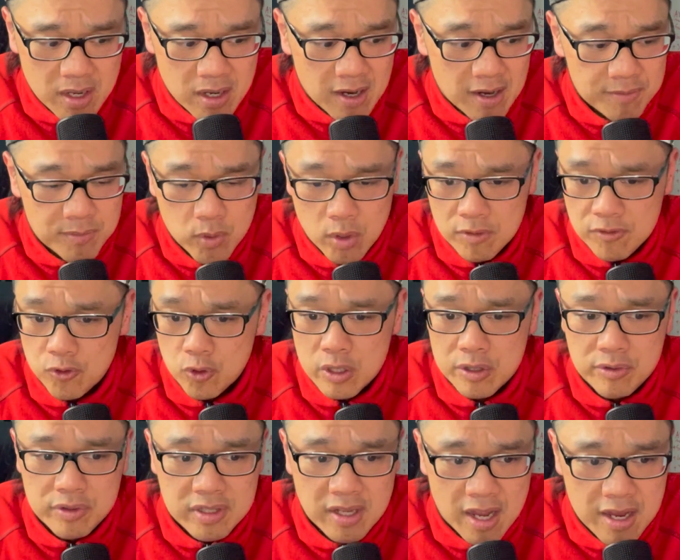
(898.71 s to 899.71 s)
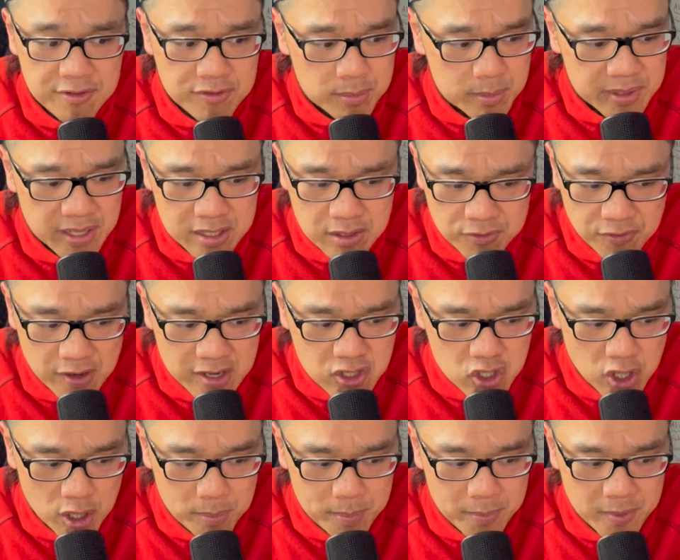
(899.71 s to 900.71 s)
I've not fully retired from a 9-to-5
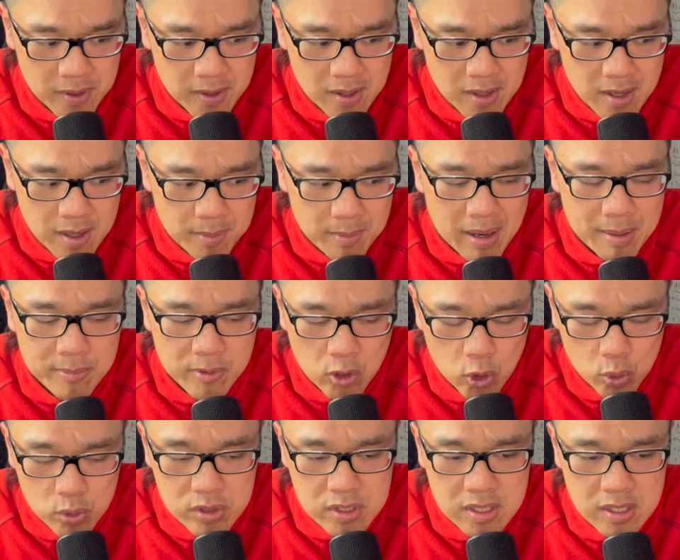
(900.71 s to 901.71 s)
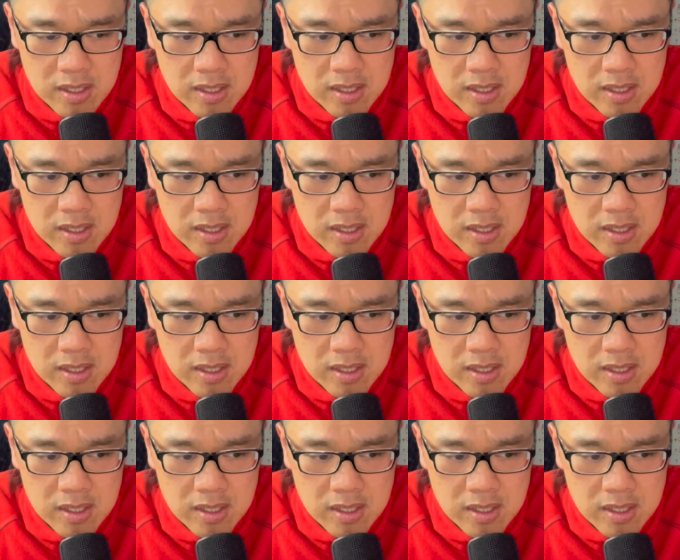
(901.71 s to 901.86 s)
job, but I'm closer